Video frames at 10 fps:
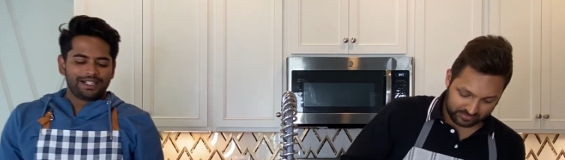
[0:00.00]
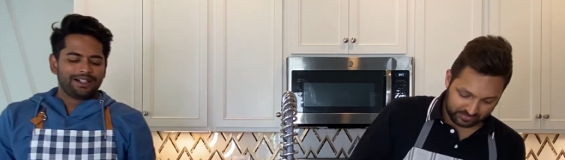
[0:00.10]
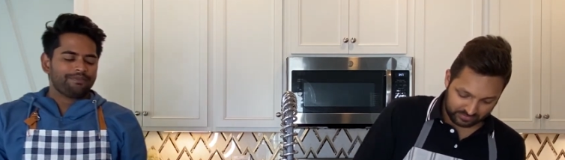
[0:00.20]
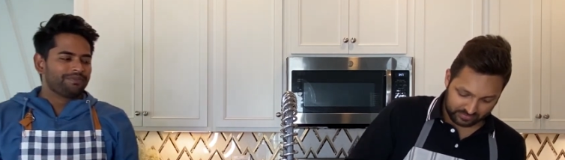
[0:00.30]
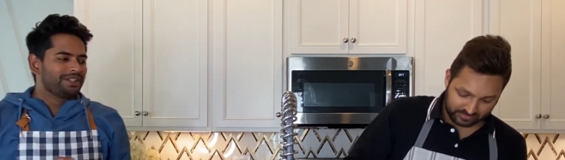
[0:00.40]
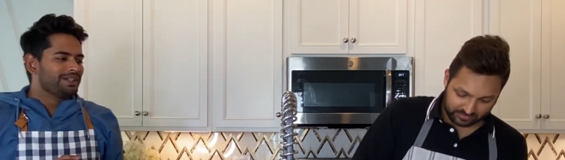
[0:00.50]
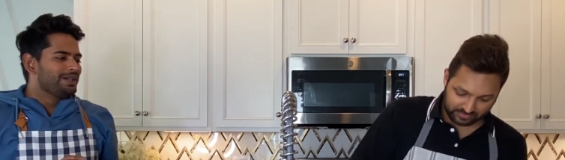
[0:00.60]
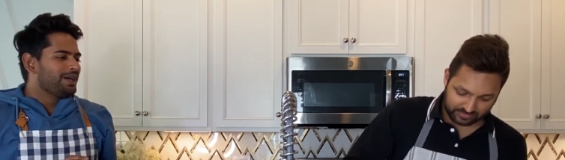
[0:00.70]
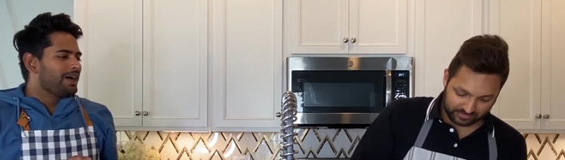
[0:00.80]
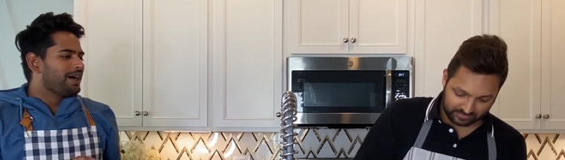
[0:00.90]
Speaker 1: Um,
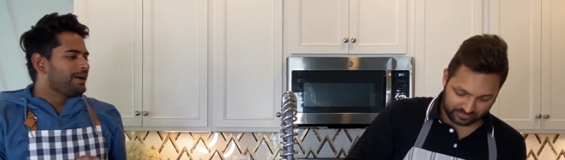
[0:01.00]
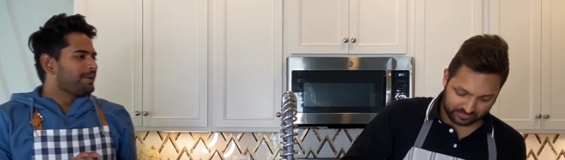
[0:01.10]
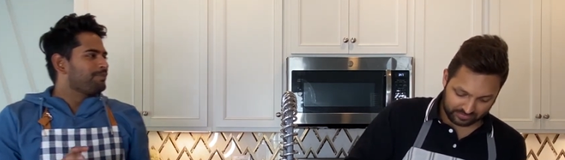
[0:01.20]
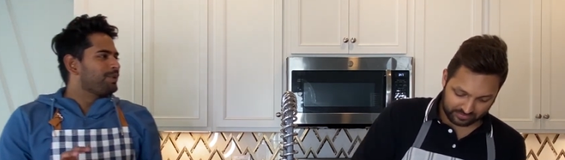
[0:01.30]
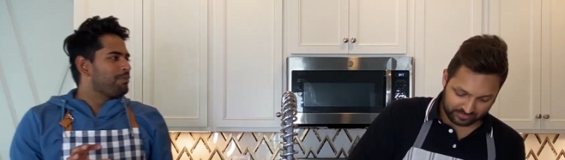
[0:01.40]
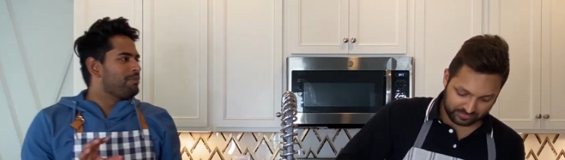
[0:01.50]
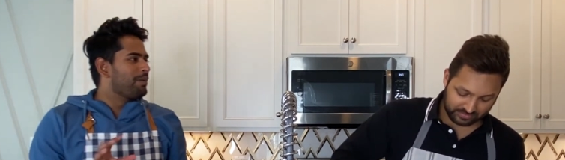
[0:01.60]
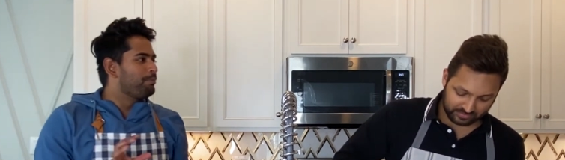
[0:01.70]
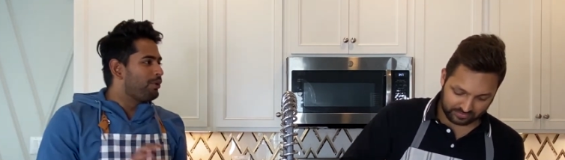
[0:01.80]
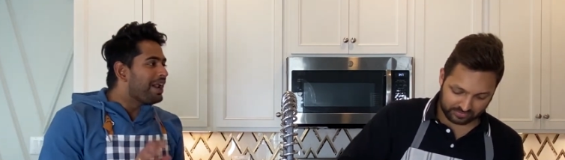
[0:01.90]
uh,
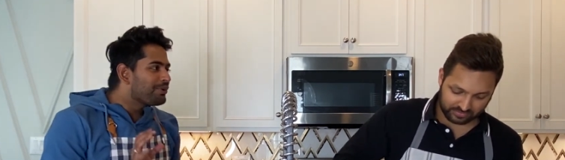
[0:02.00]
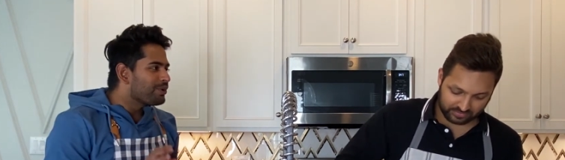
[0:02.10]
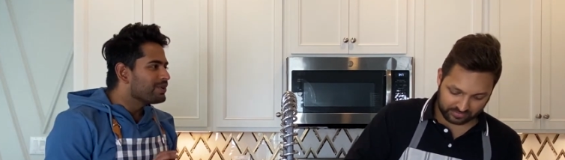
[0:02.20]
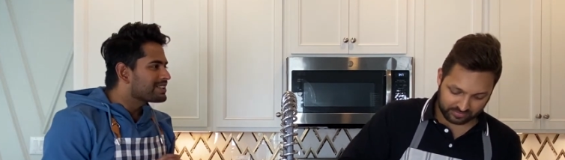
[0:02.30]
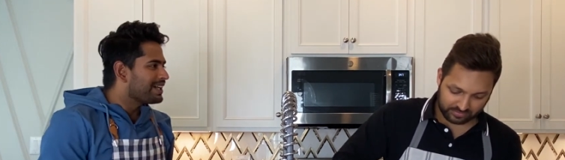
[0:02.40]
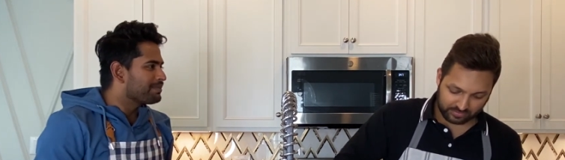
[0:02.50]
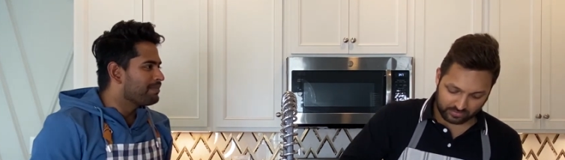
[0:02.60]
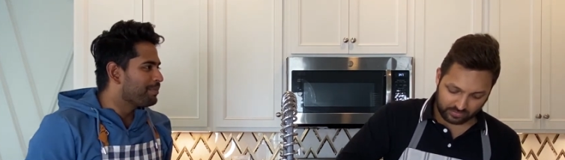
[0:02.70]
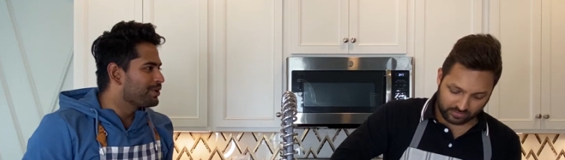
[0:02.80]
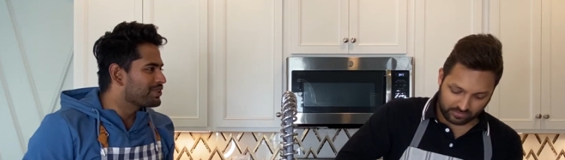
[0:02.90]
bread rolls that
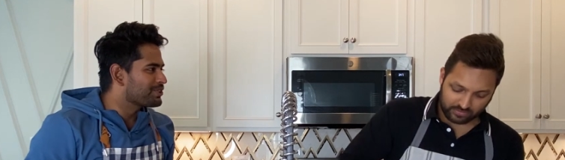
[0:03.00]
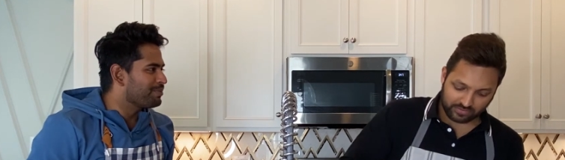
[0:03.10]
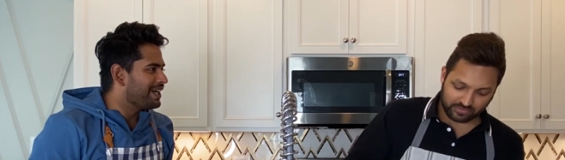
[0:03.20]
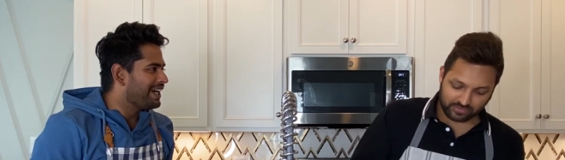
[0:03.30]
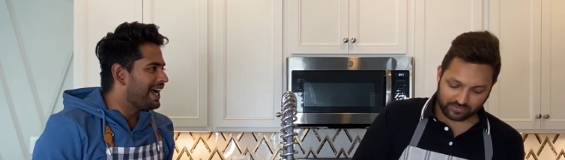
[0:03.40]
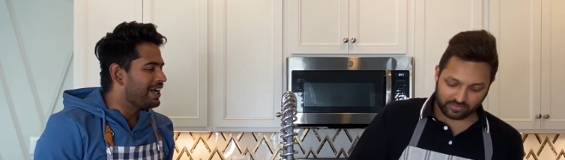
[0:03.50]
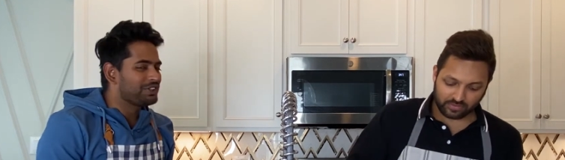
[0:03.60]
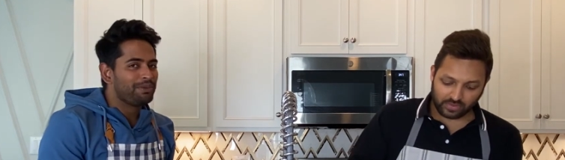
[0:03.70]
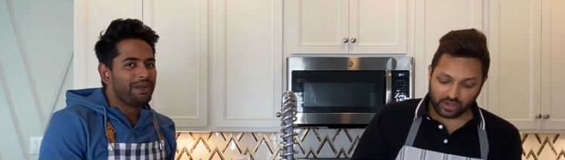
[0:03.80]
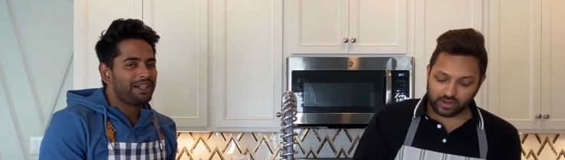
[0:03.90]
mum used to make. I
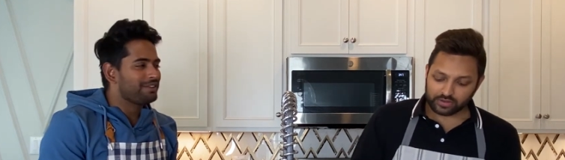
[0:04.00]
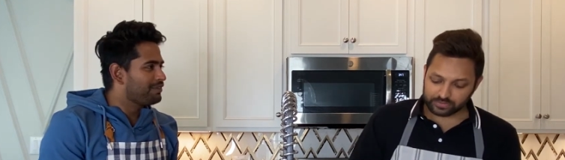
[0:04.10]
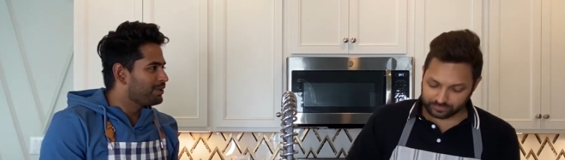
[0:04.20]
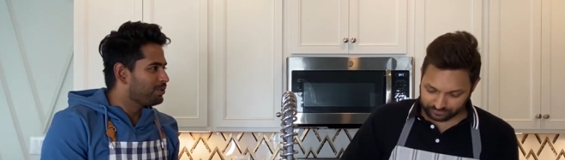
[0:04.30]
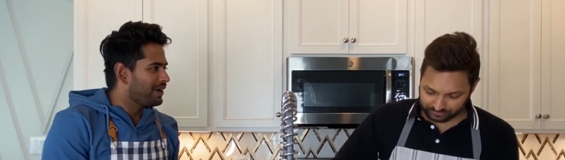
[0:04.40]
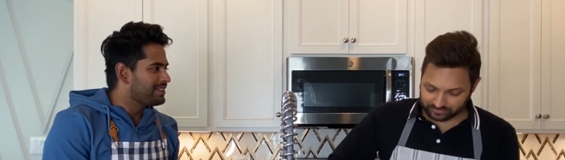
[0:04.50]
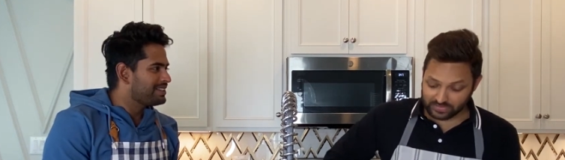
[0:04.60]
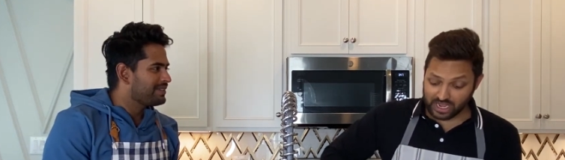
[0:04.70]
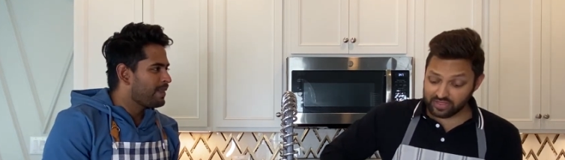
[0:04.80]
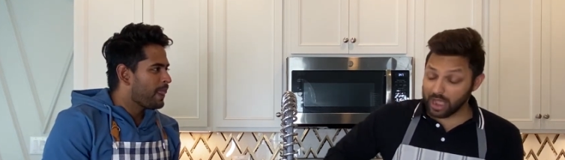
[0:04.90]
actually made it for you
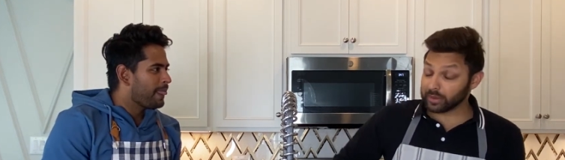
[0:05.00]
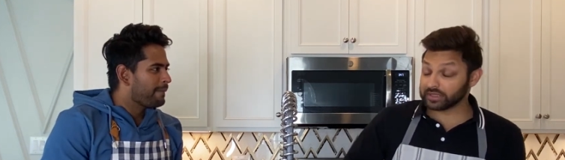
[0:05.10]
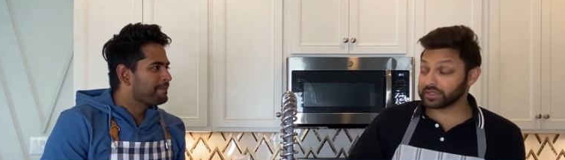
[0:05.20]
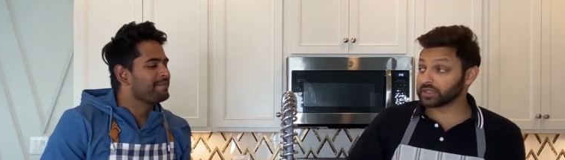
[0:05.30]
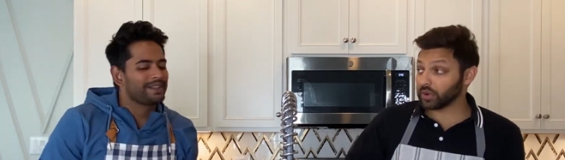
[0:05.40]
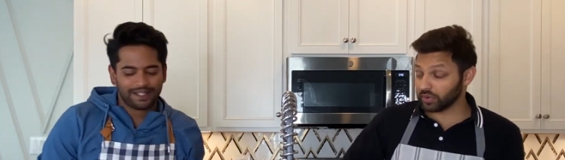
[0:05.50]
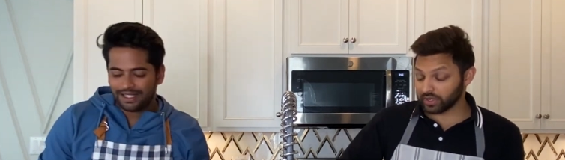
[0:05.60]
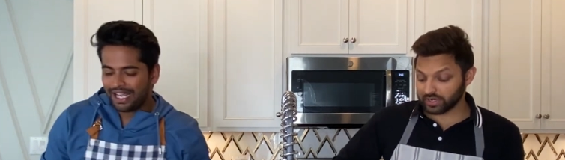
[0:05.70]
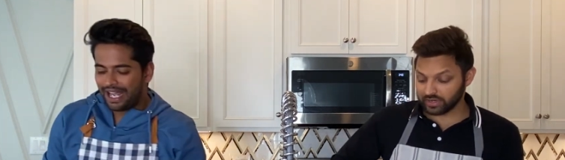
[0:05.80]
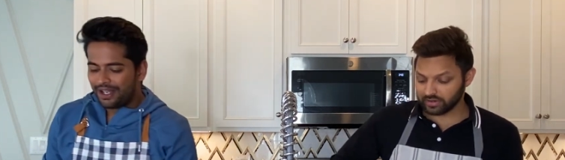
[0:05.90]
once. That was so
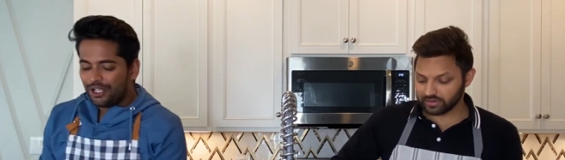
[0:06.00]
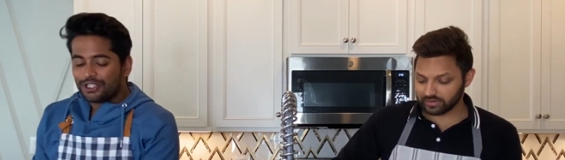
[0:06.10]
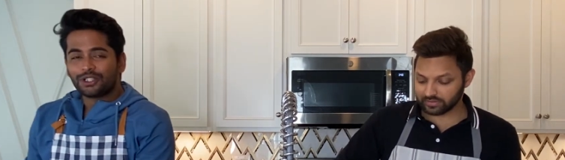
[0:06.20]
good. Yeah.